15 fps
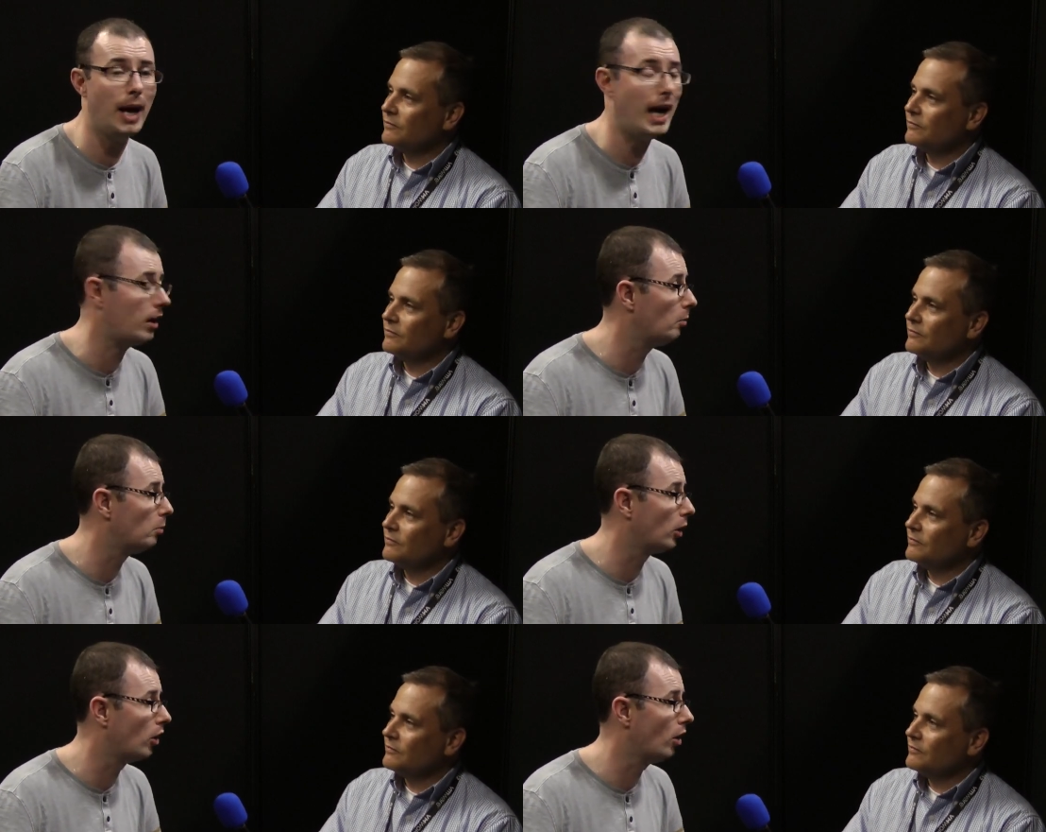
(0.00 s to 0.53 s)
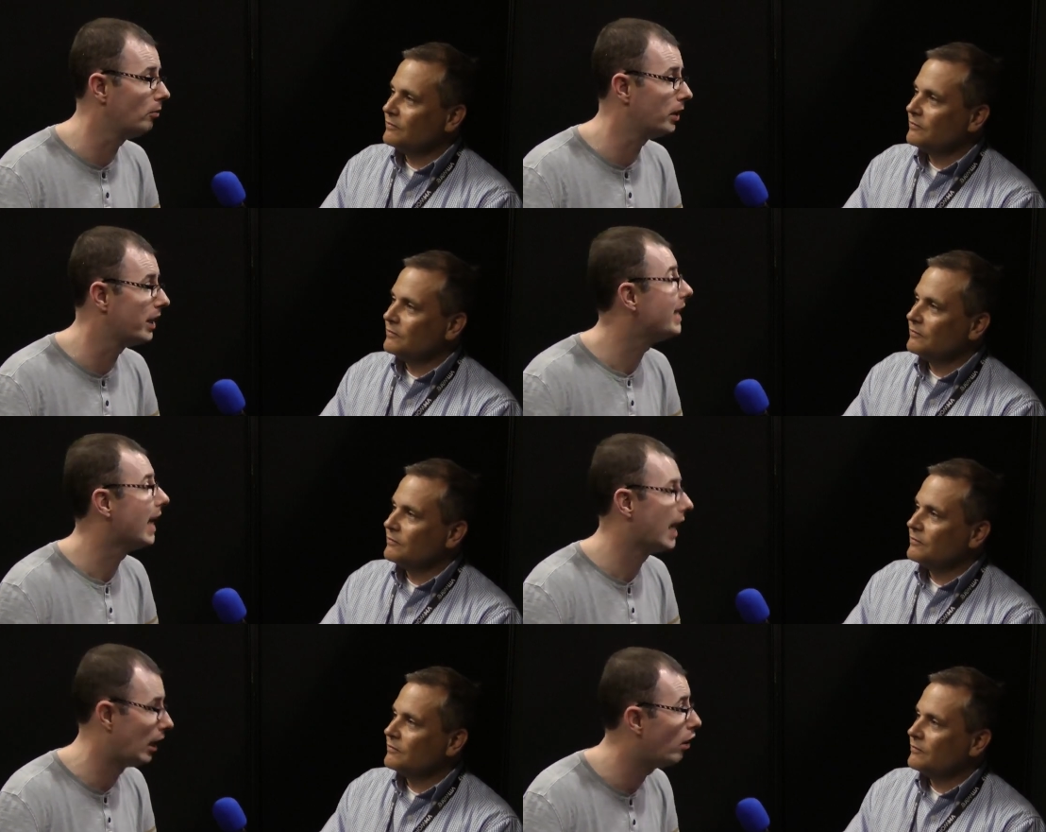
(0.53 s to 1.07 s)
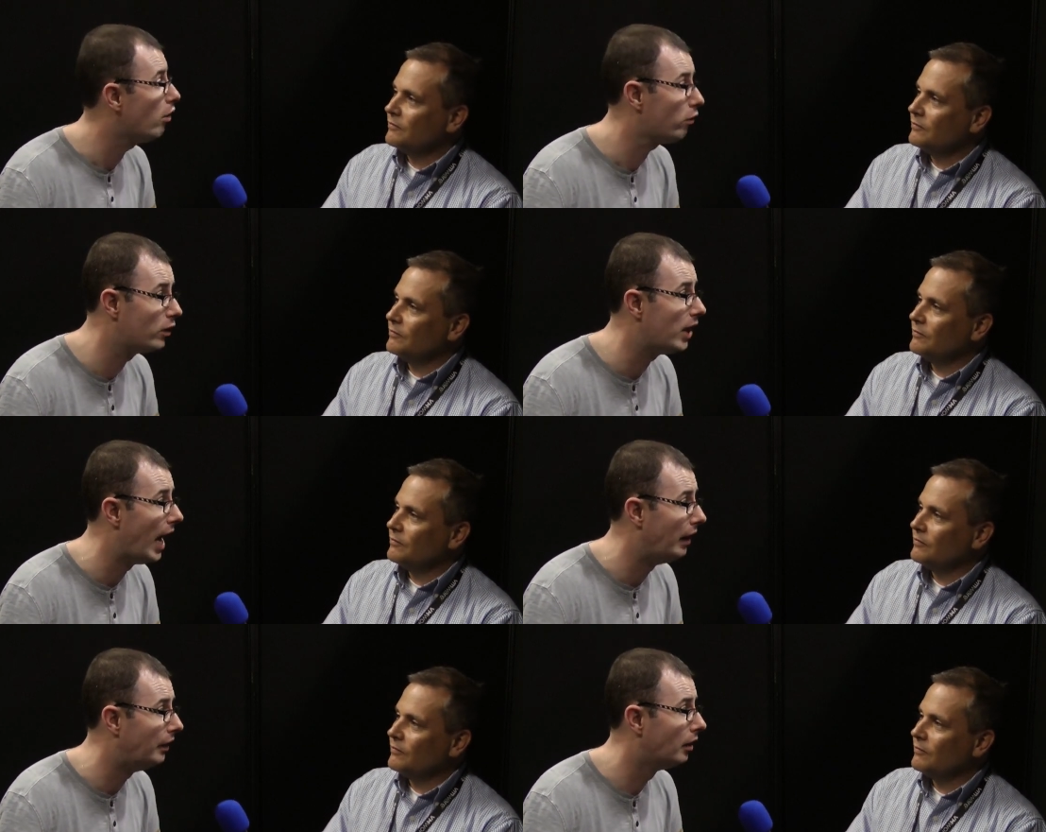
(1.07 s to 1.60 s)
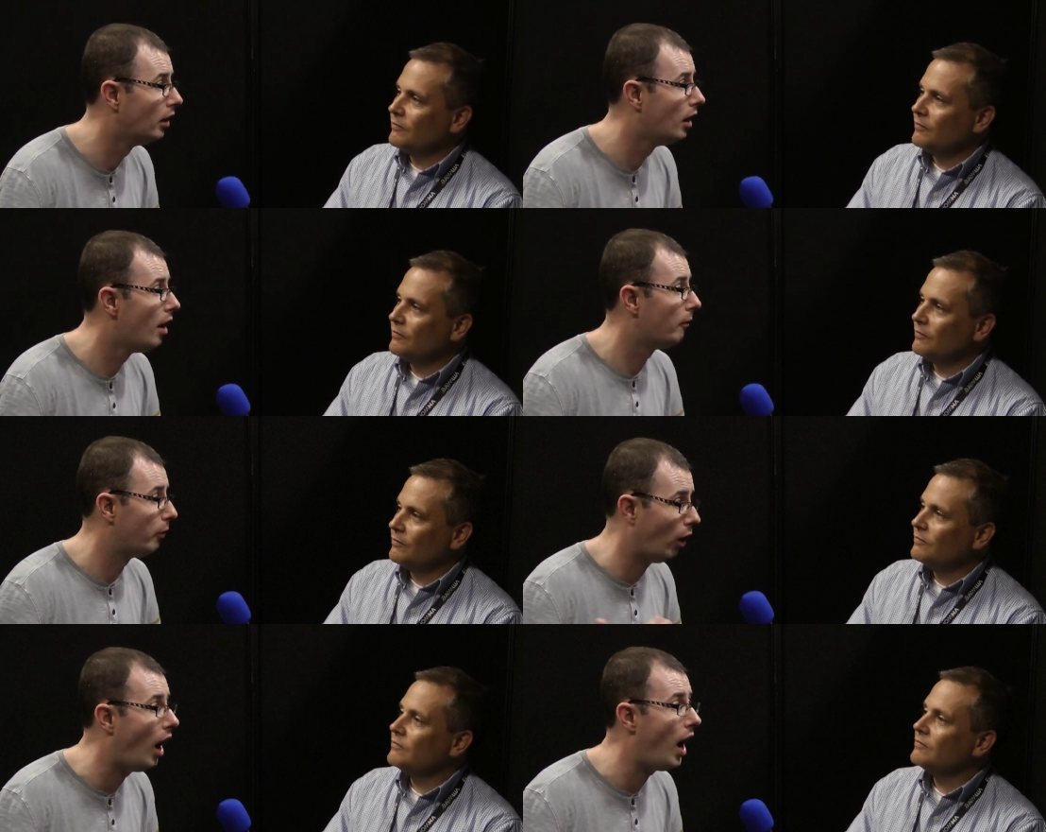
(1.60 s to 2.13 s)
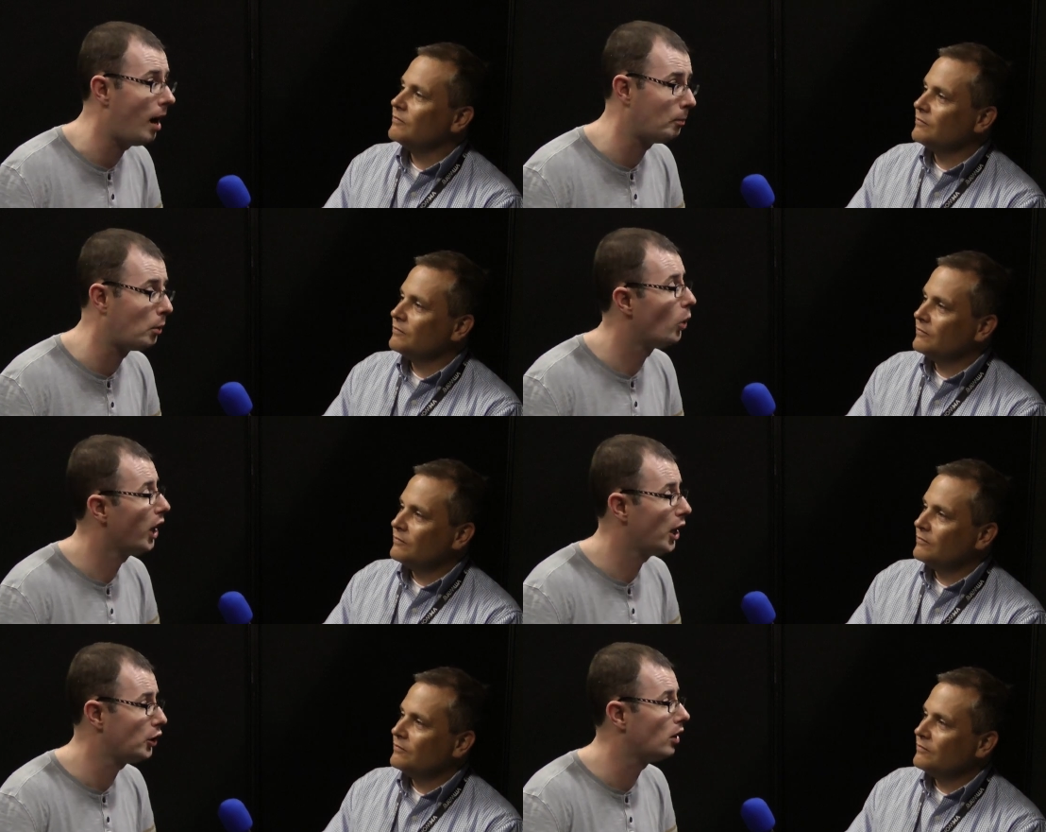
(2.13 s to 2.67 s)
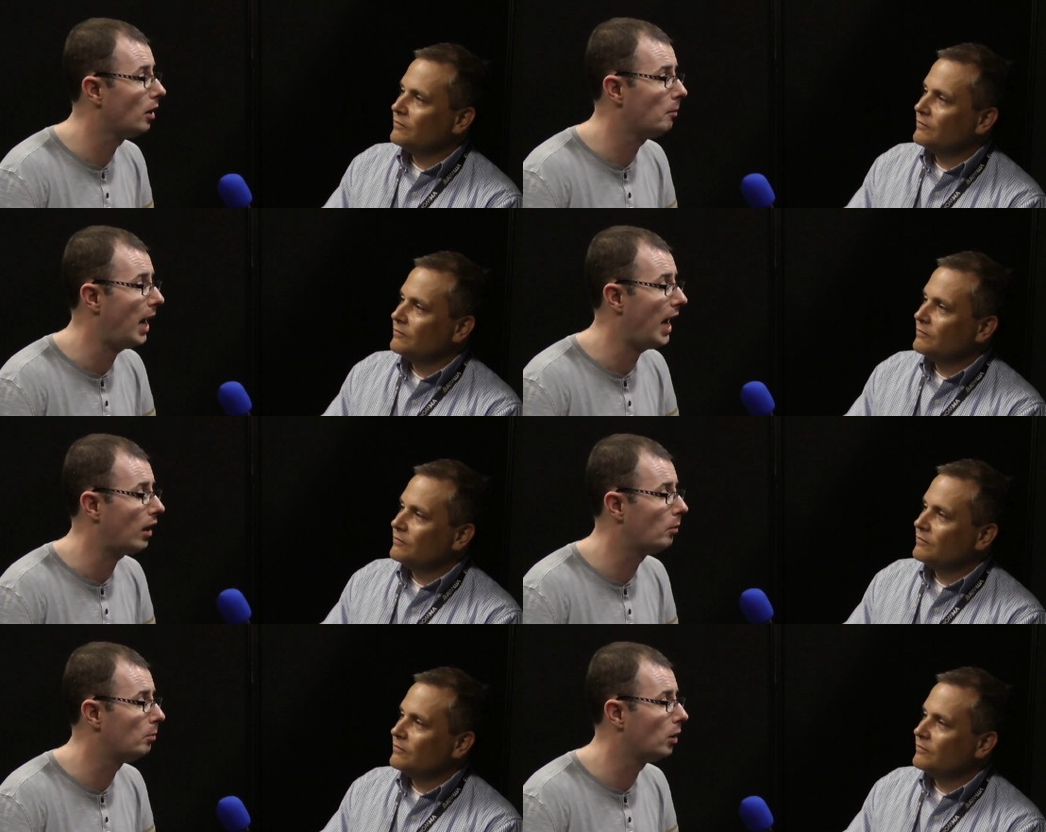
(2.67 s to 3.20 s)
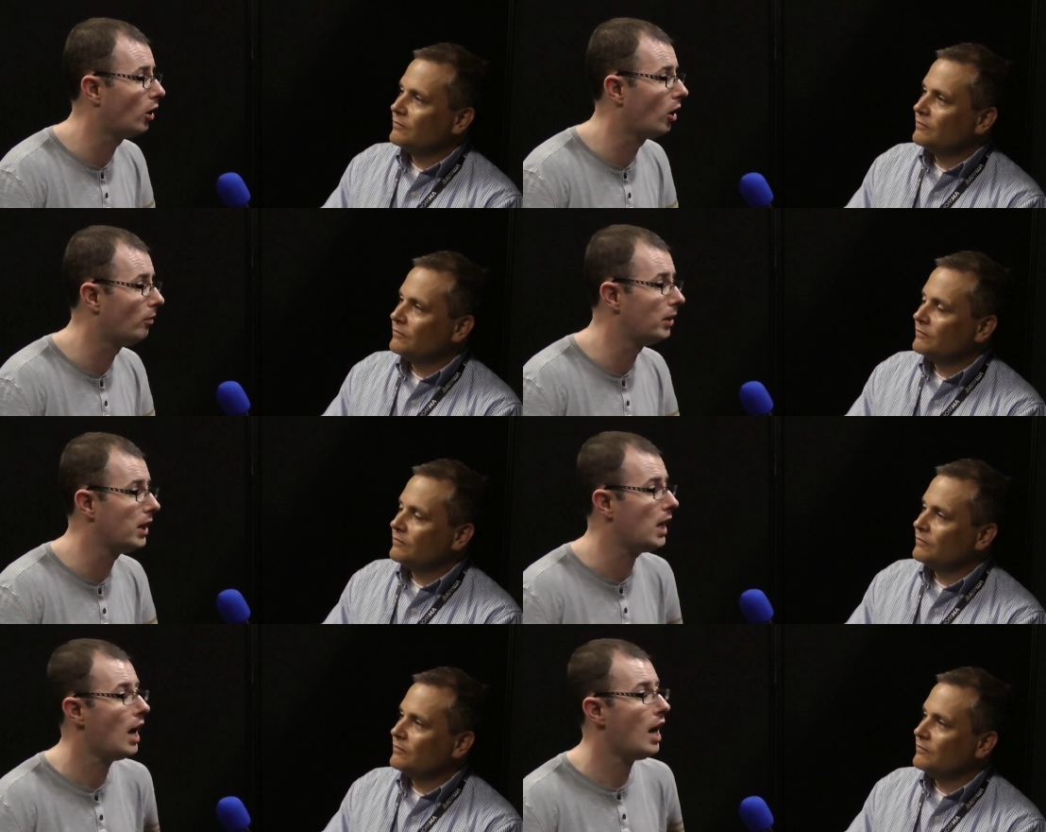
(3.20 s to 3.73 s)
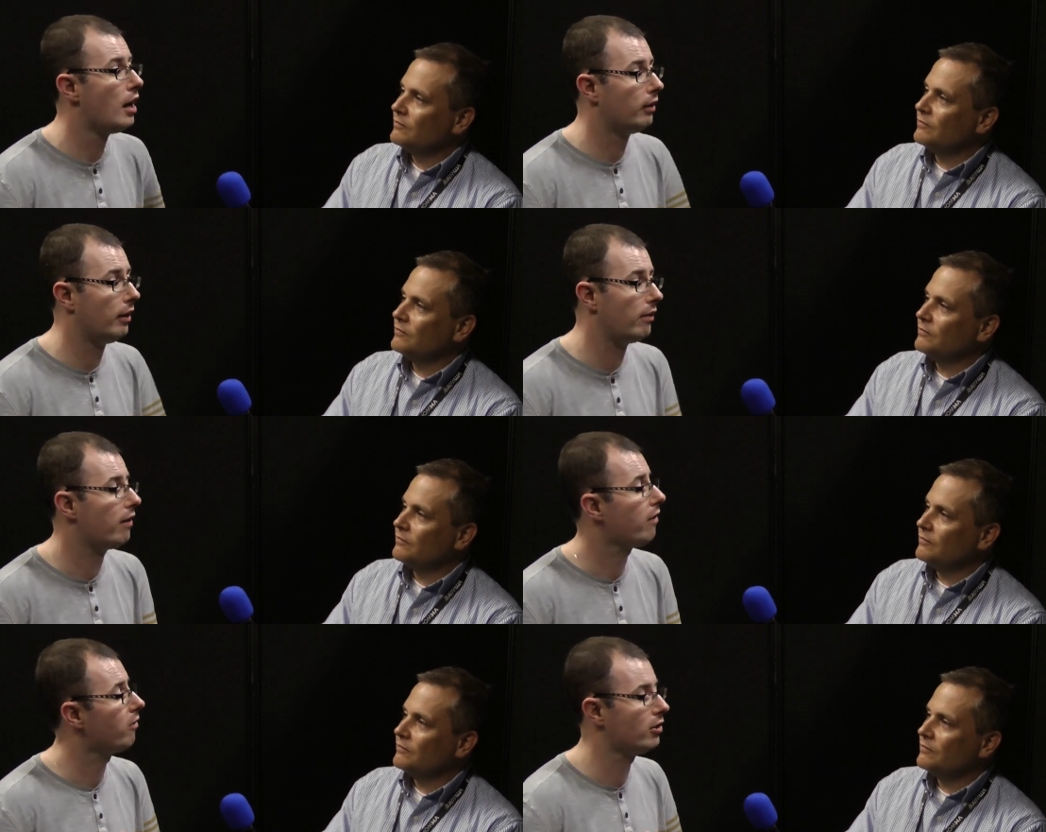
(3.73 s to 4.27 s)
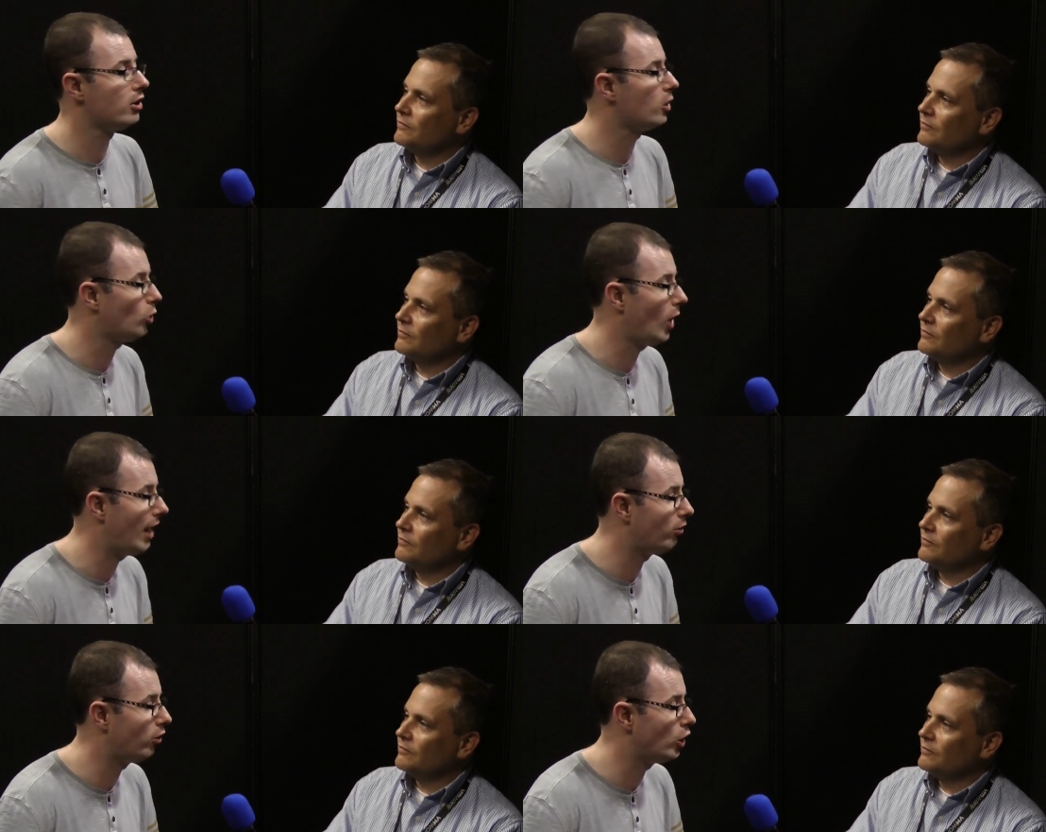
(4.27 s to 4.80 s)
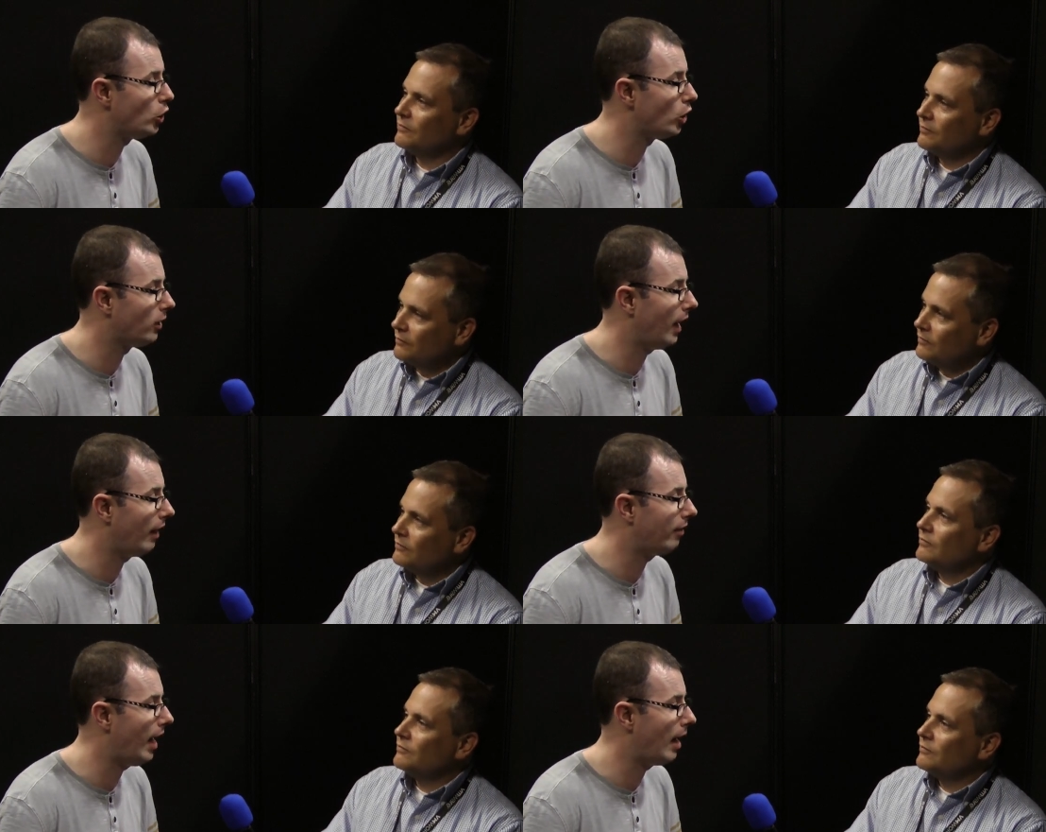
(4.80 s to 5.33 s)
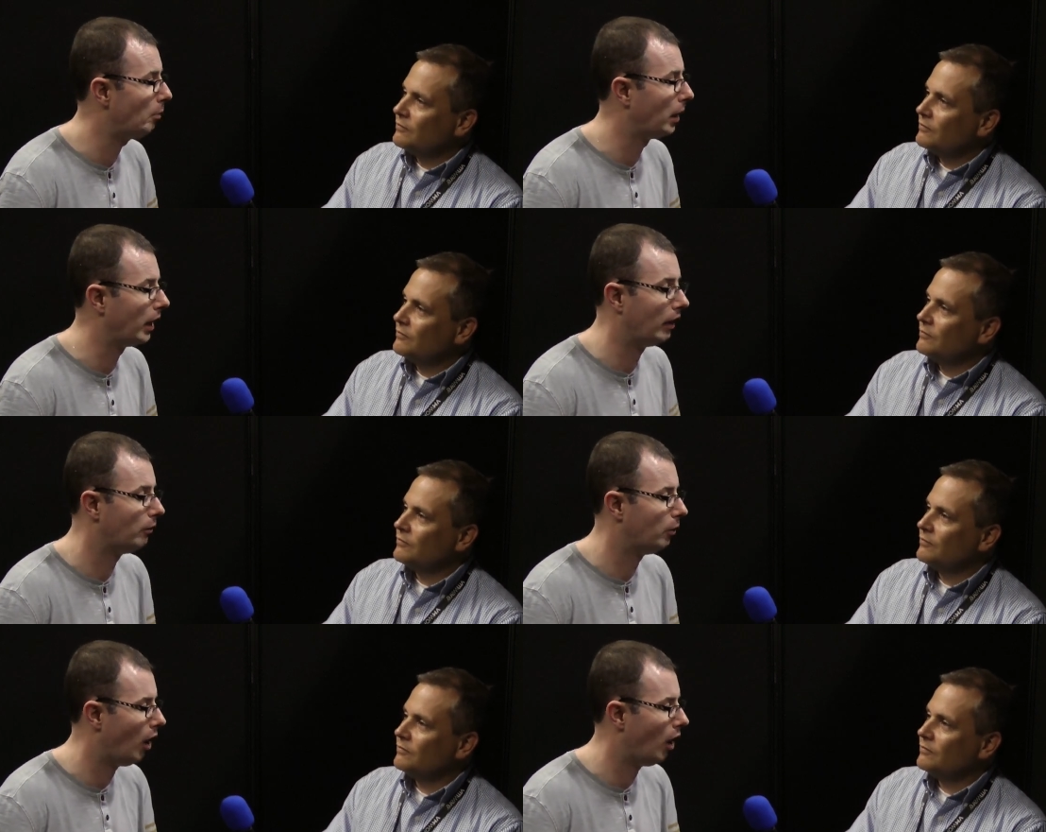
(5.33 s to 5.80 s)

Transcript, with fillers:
Speaker 1: backup and recovery, it is dead. For operational backup and recovery, this isn't a transition that's happening.